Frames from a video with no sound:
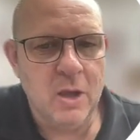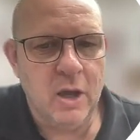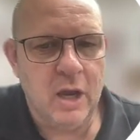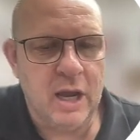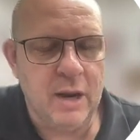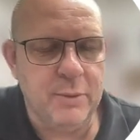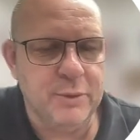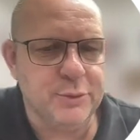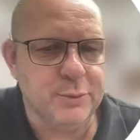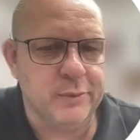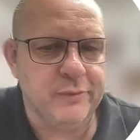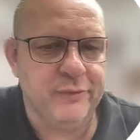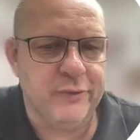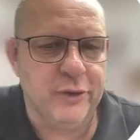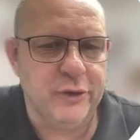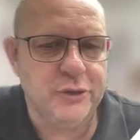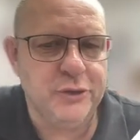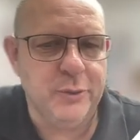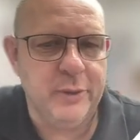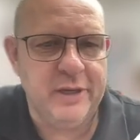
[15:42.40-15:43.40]
I always
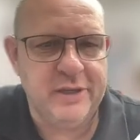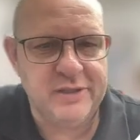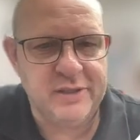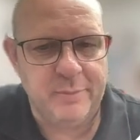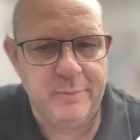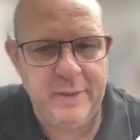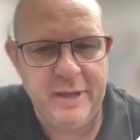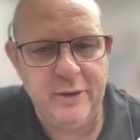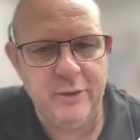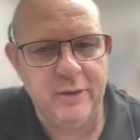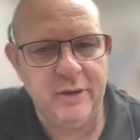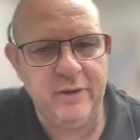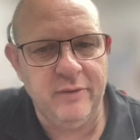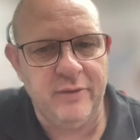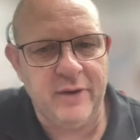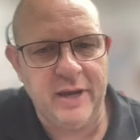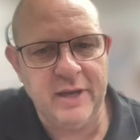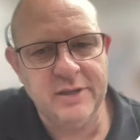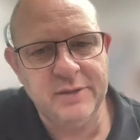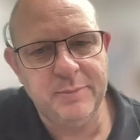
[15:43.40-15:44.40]
refer to it as the metering
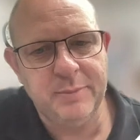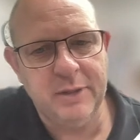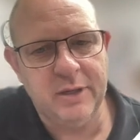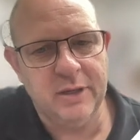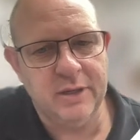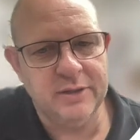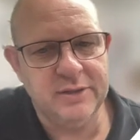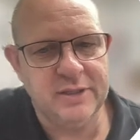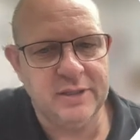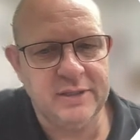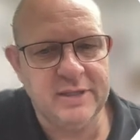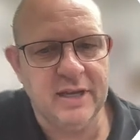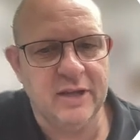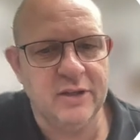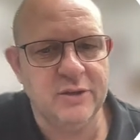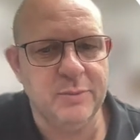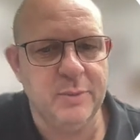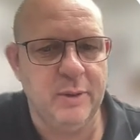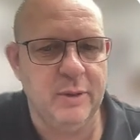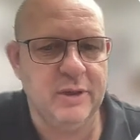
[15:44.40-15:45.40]
device because it
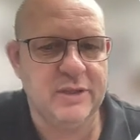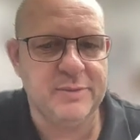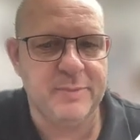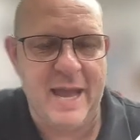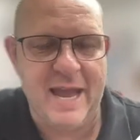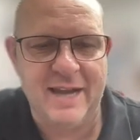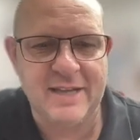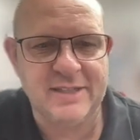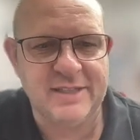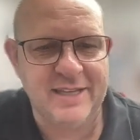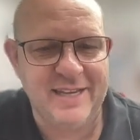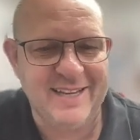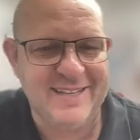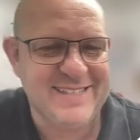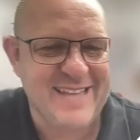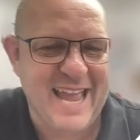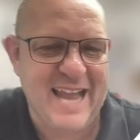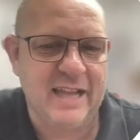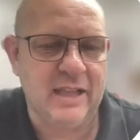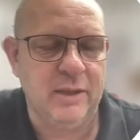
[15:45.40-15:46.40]
tells me
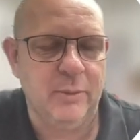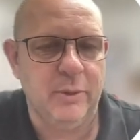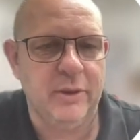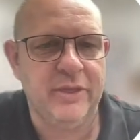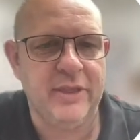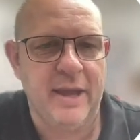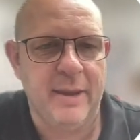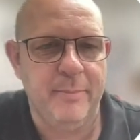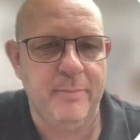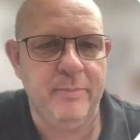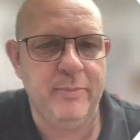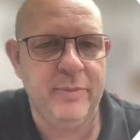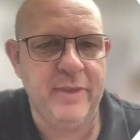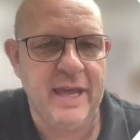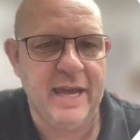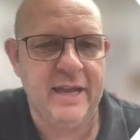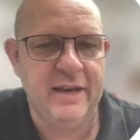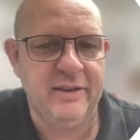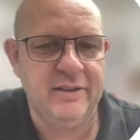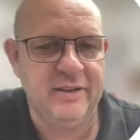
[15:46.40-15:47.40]
exactly what
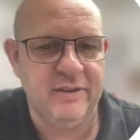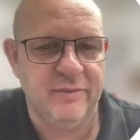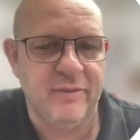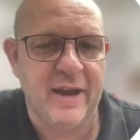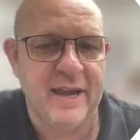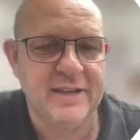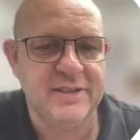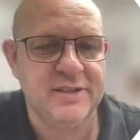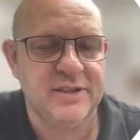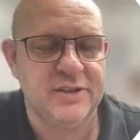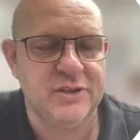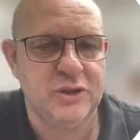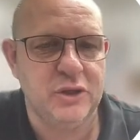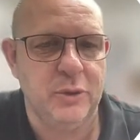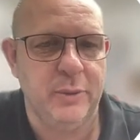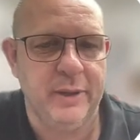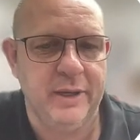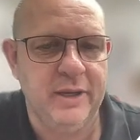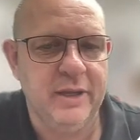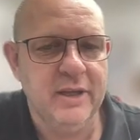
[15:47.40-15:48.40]
that device is
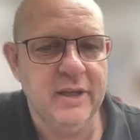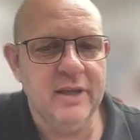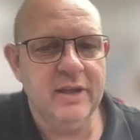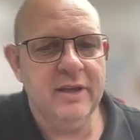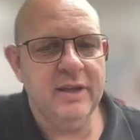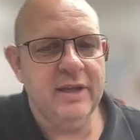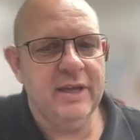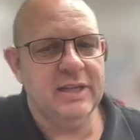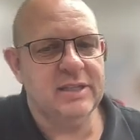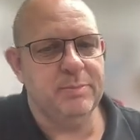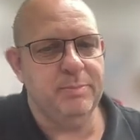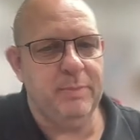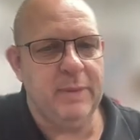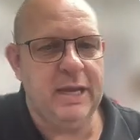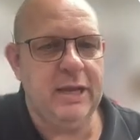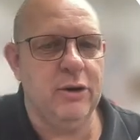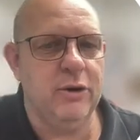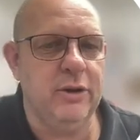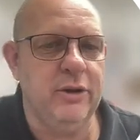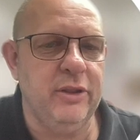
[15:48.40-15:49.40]
doing. It's
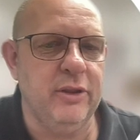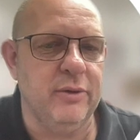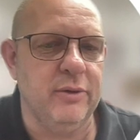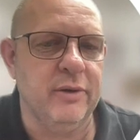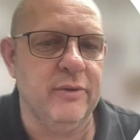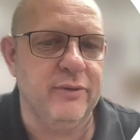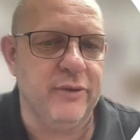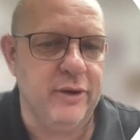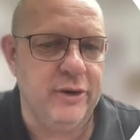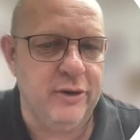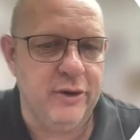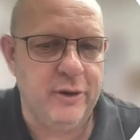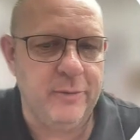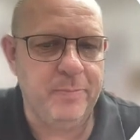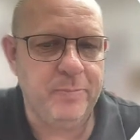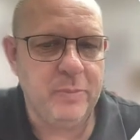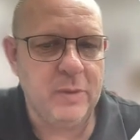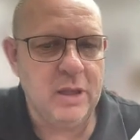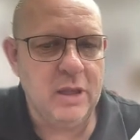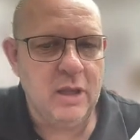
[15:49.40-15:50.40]
metering the refrigerant.
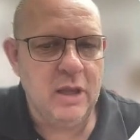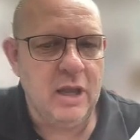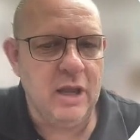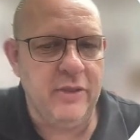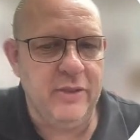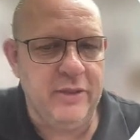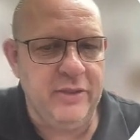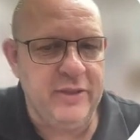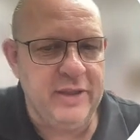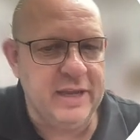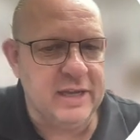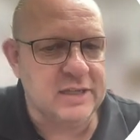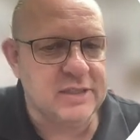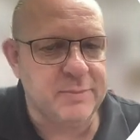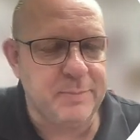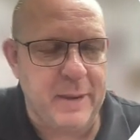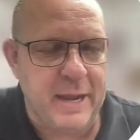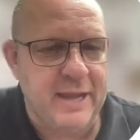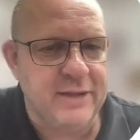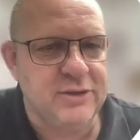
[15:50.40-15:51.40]
And then the
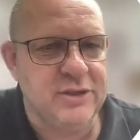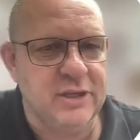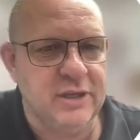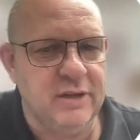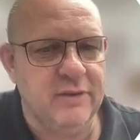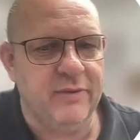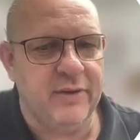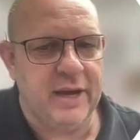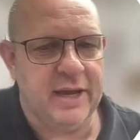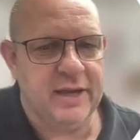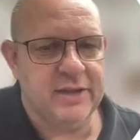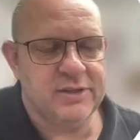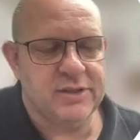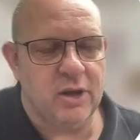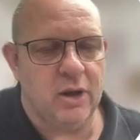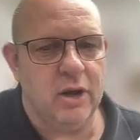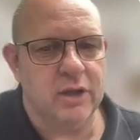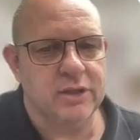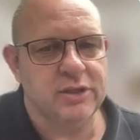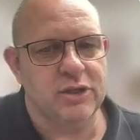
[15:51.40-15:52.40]
expansion device
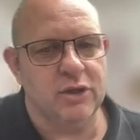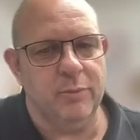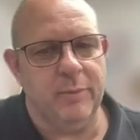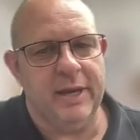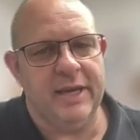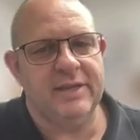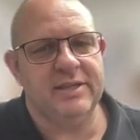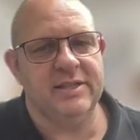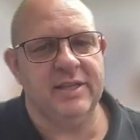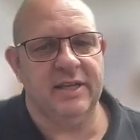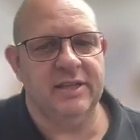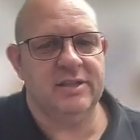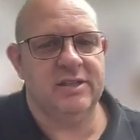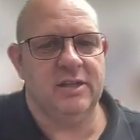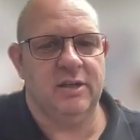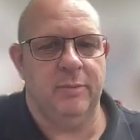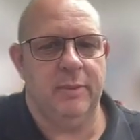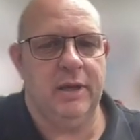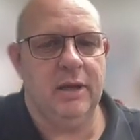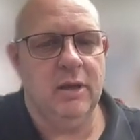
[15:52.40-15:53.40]
also makes sense
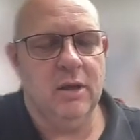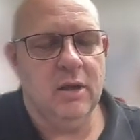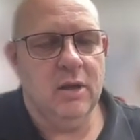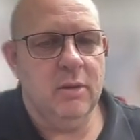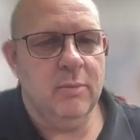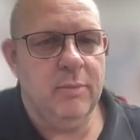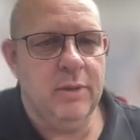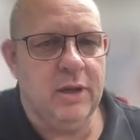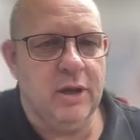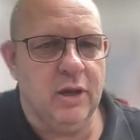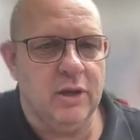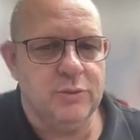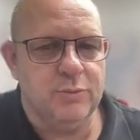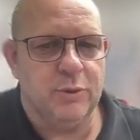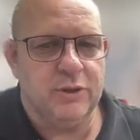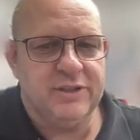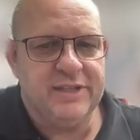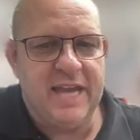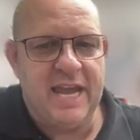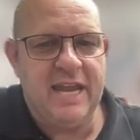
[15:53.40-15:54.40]
to me because we're
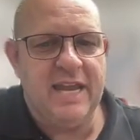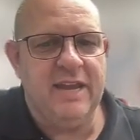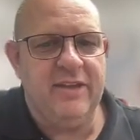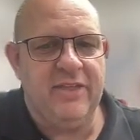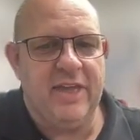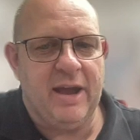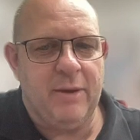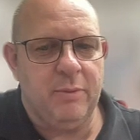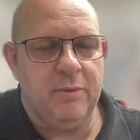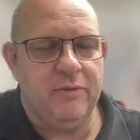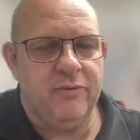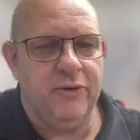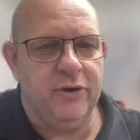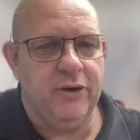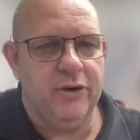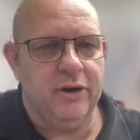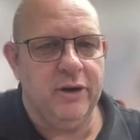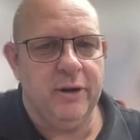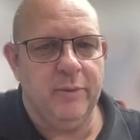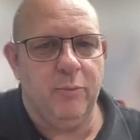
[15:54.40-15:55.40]
taking that
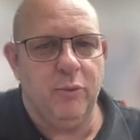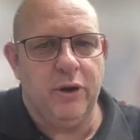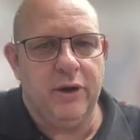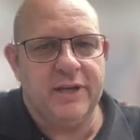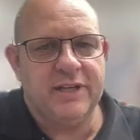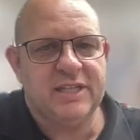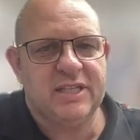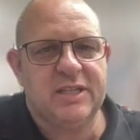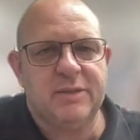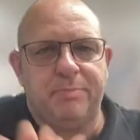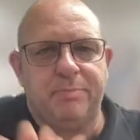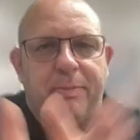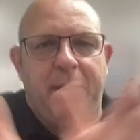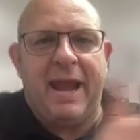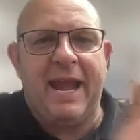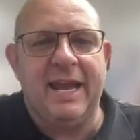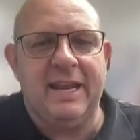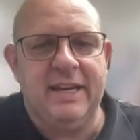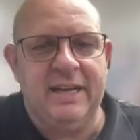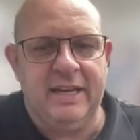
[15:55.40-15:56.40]
refrigerant and we're
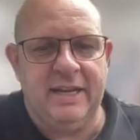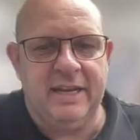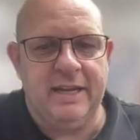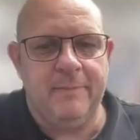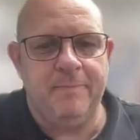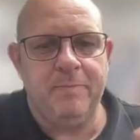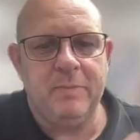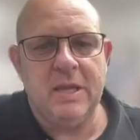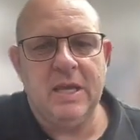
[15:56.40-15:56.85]
expanding it